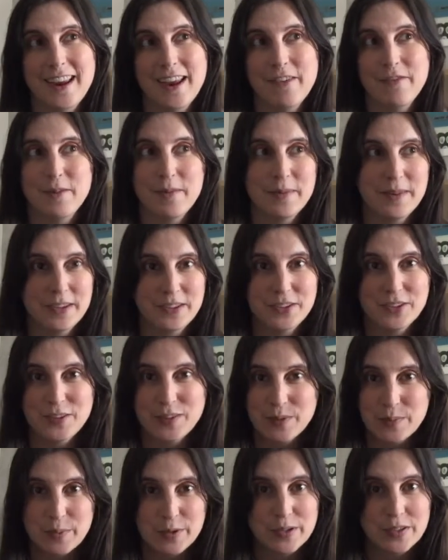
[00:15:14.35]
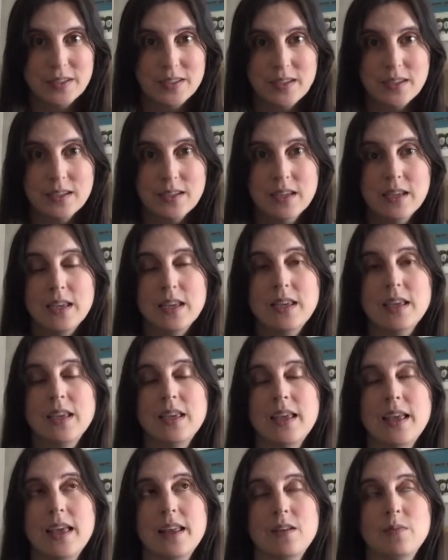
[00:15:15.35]
everybody's just a person,
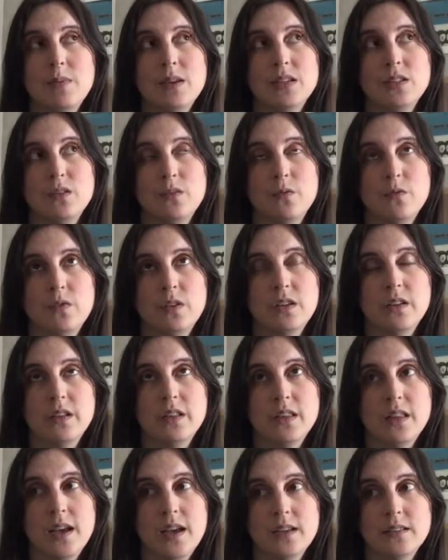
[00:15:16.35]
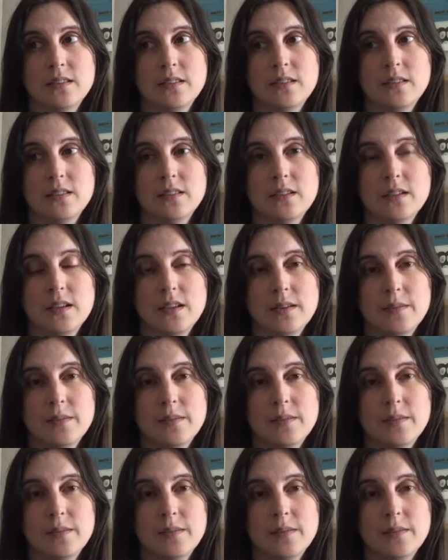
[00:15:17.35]
and it makes you feel less